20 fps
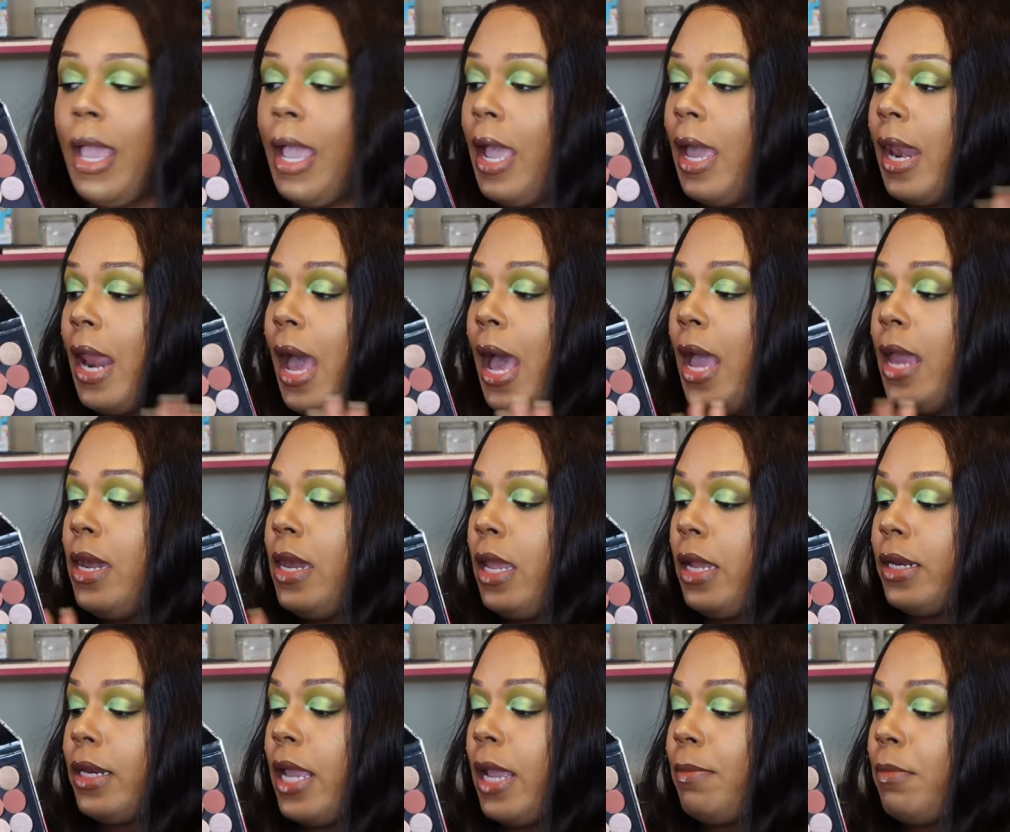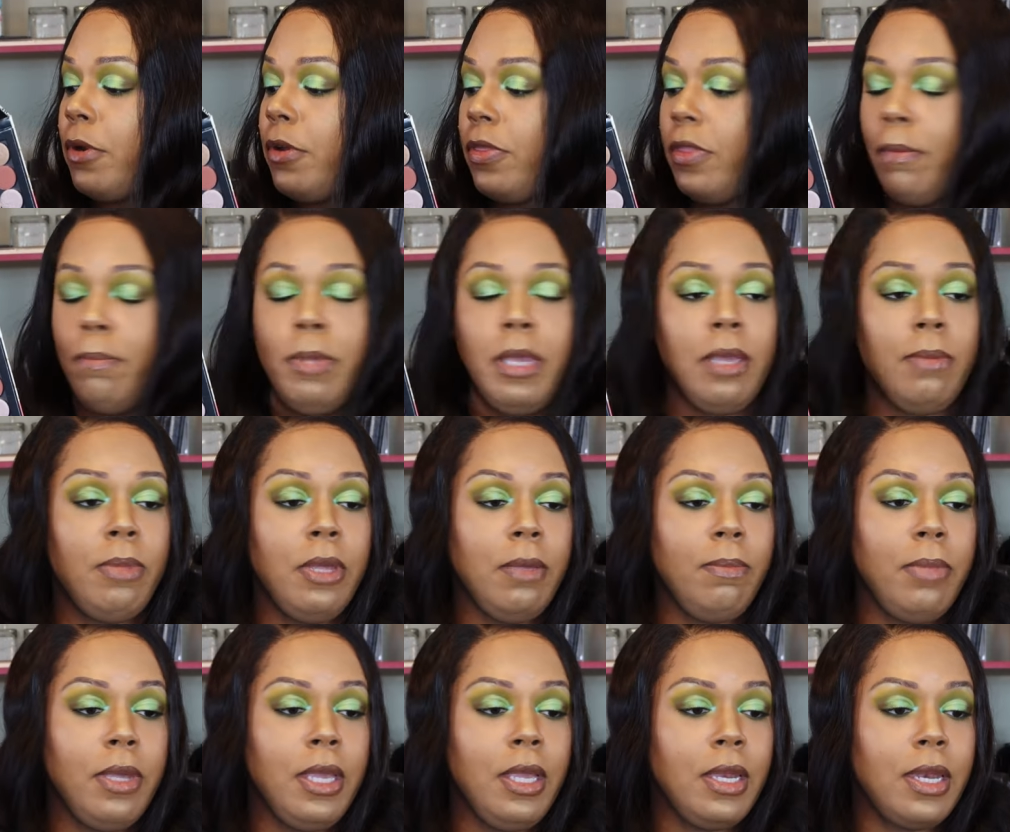And I nicknamed her the
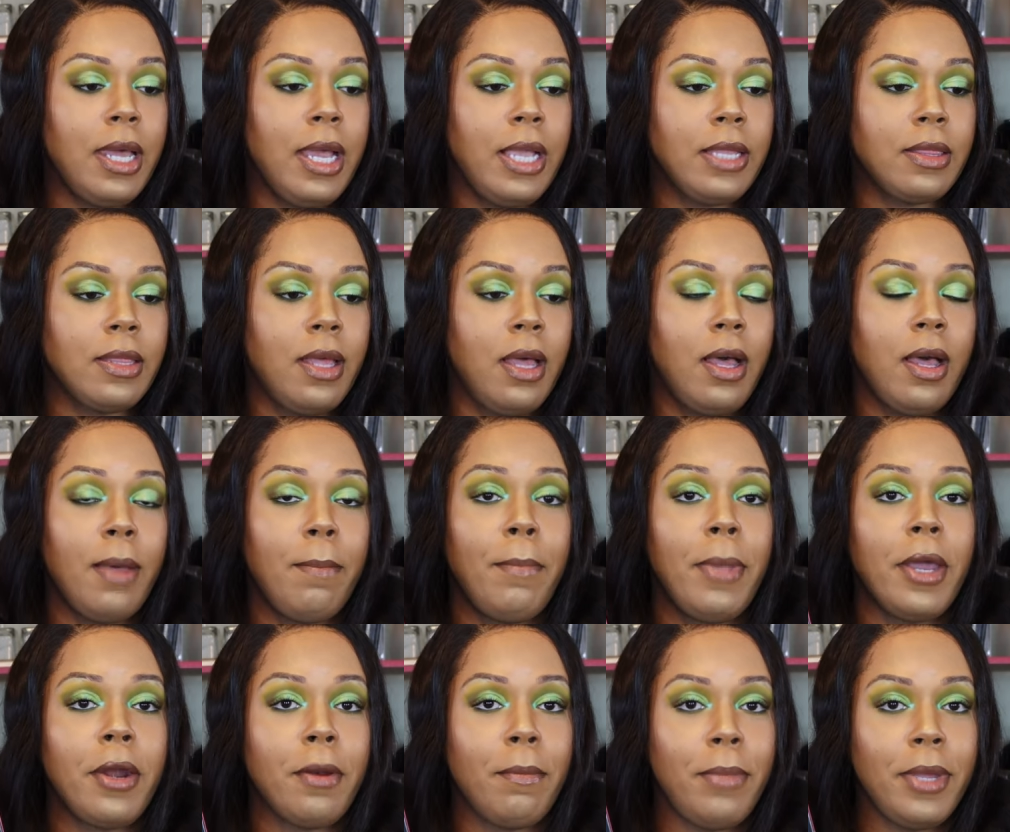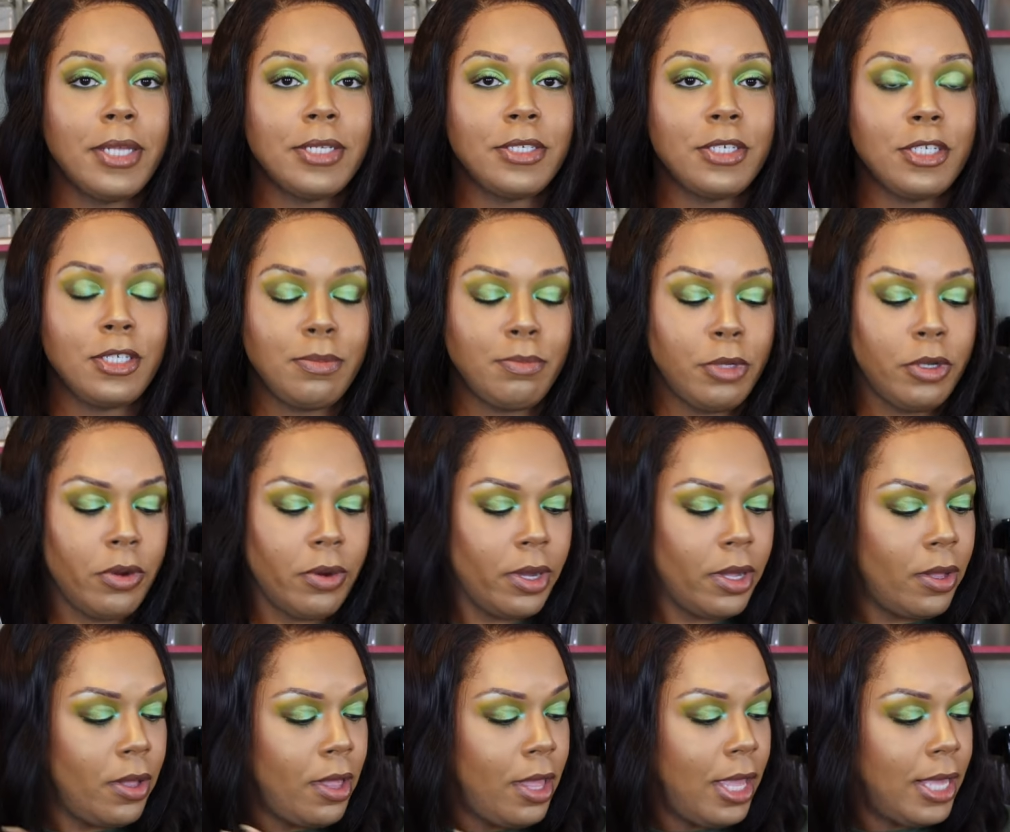BBB, like the uh, Better Business
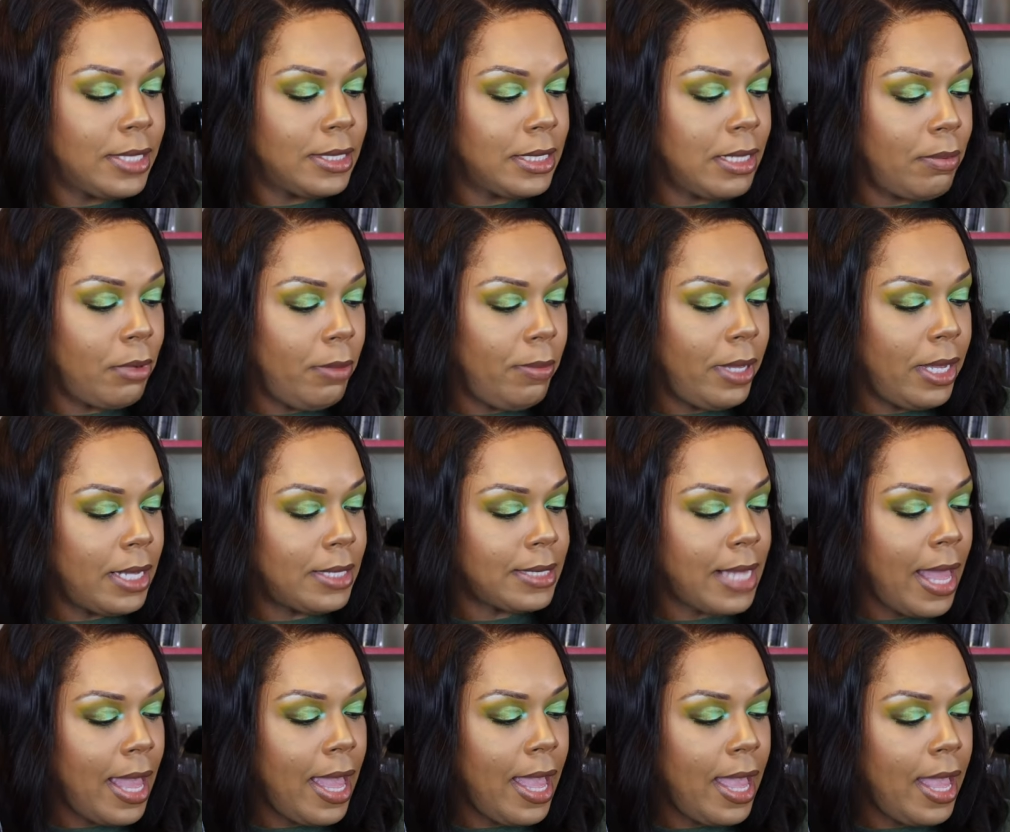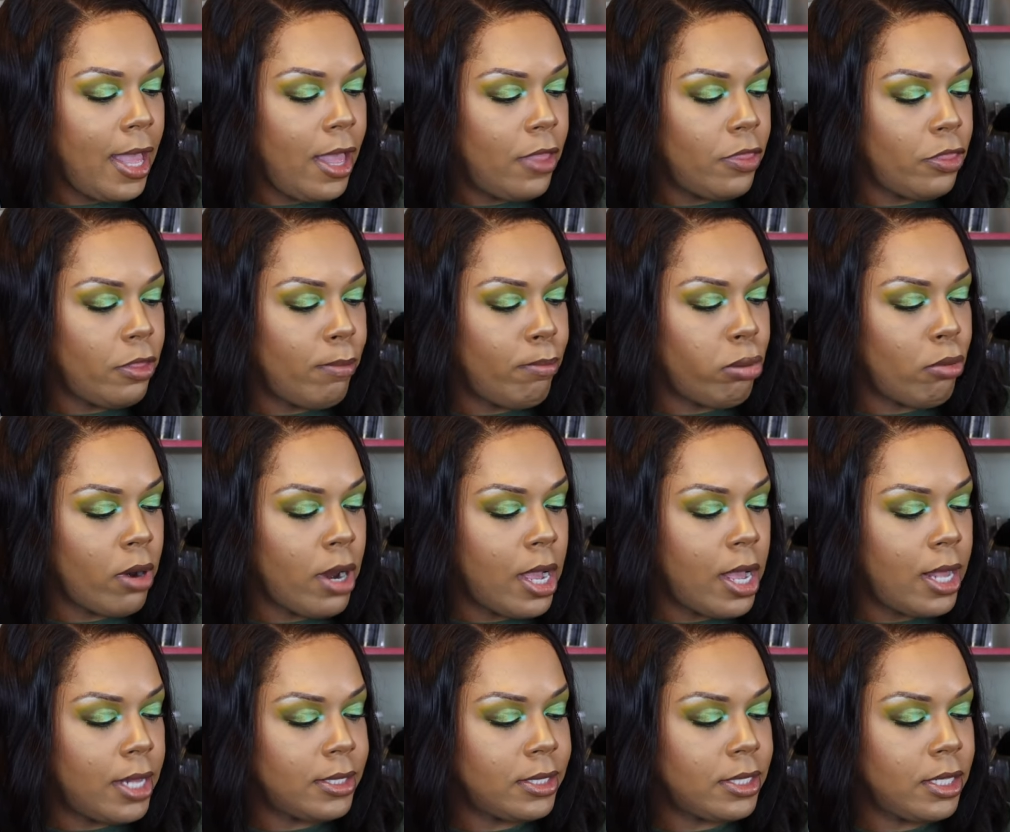Bureau, simply because I had the
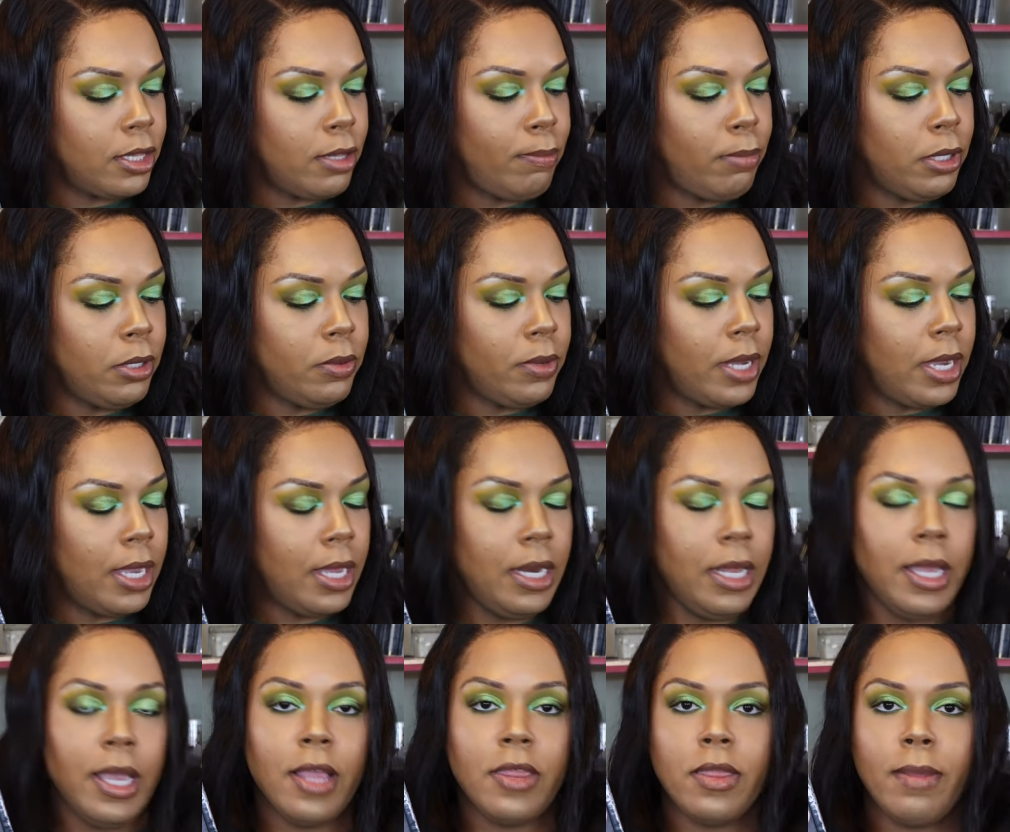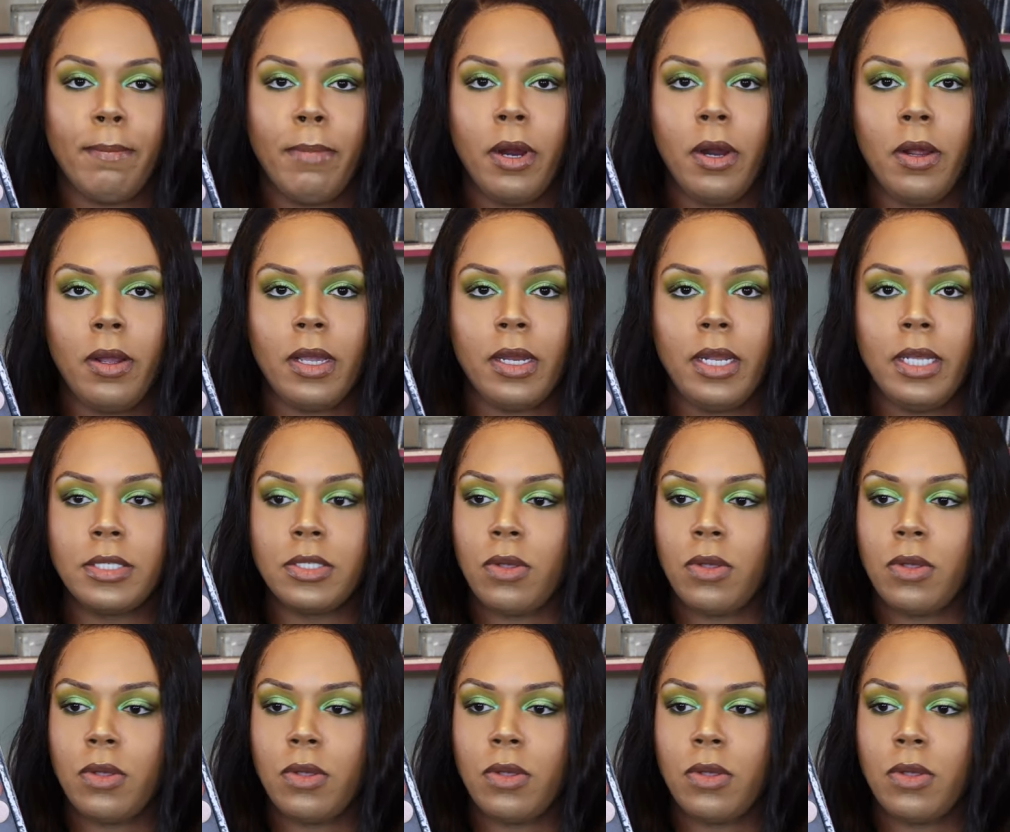bronze, the blue honey, and the burgundy.